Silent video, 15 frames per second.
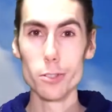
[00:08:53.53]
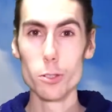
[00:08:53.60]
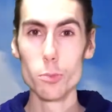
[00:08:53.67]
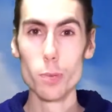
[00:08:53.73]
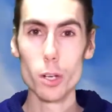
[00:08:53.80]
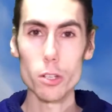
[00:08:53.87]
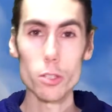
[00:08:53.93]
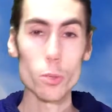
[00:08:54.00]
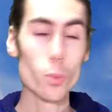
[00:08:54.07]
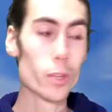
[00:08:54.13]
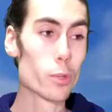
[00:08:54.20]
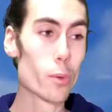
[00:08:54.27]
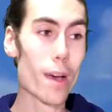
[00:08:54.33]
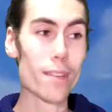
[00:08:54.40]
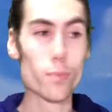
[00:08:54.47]
2 books, we
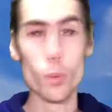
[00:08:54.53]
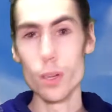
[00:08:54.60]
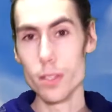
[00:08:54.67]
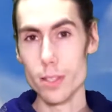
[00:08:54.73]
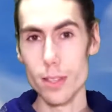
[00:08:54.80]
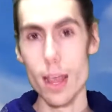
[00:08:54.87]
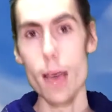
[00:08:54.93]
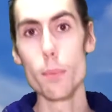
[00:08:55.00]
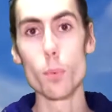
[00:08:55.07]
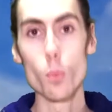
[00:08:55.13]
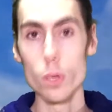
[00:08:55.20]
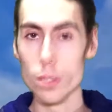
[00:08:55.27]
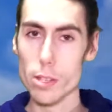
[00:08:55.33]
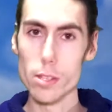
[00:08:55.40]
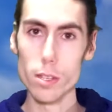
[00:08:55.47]
do have 1 slap and
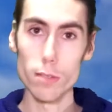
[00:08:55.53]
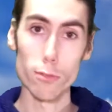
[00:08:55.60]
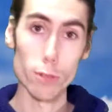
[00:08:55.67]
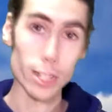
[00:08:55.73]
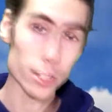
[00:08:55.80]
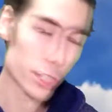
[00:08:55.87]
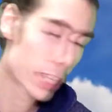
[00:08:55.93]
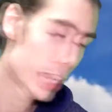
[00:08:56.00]
1 Silver Age